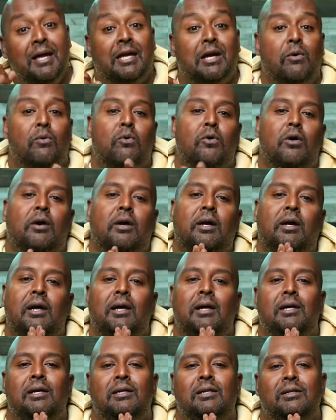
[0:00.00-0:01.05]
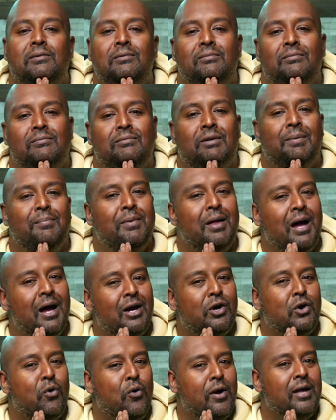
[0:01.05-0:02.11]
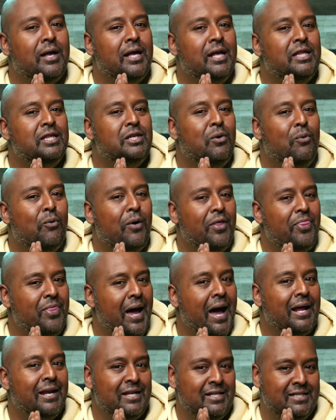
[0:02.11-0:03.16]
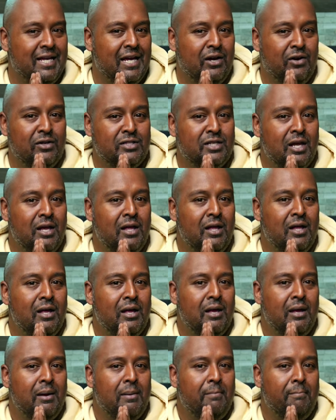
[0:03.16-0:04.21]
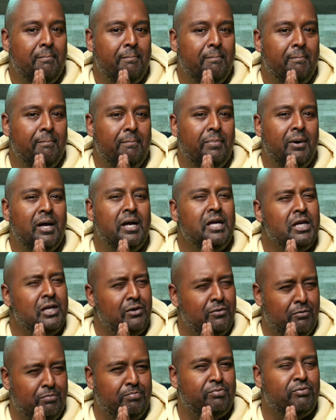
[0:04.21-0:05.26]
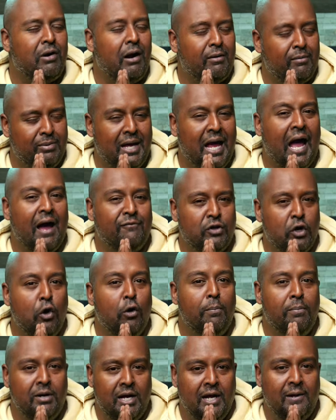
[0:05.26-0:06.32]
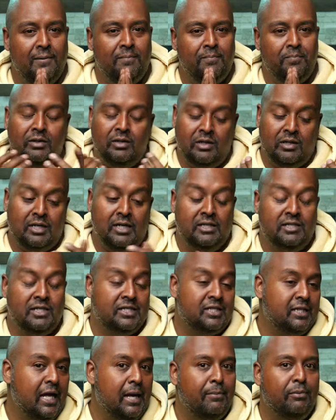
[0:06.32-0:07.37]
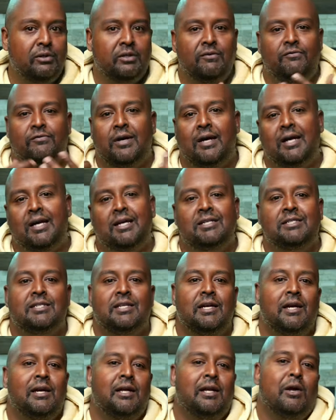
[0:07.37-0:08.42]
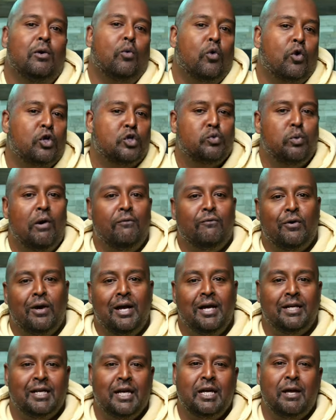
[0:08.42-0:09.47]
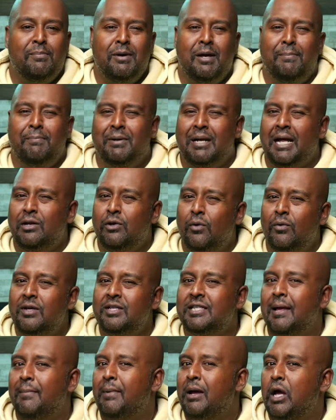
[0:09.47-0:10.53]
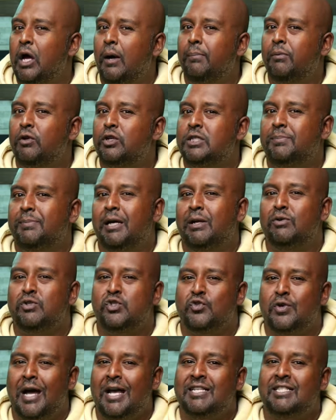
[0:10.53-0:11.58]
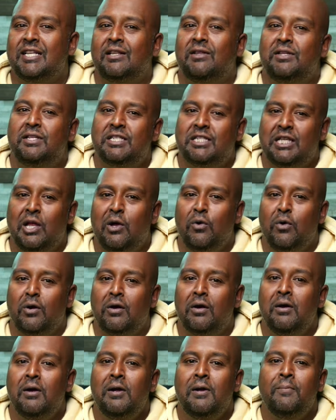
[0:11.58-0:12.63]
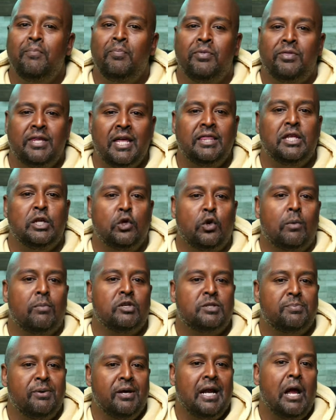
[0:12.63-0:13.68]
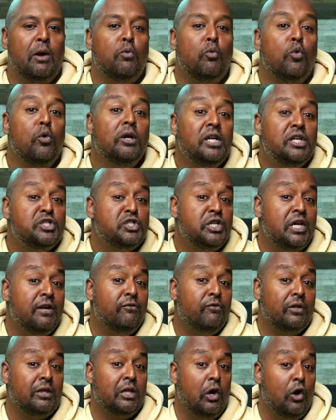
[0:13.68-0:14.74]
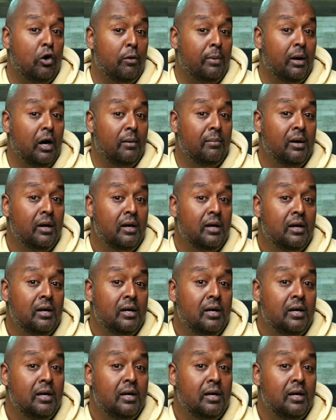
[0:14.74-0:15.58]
to make it work, and I'm not going into what that entails, but you'll probably have to open it. Look, it's a stable device and it works well for 8 gigabit, but I noticed that my upload speed was drastically slower than the normal speed I would achieve with the Home Hub.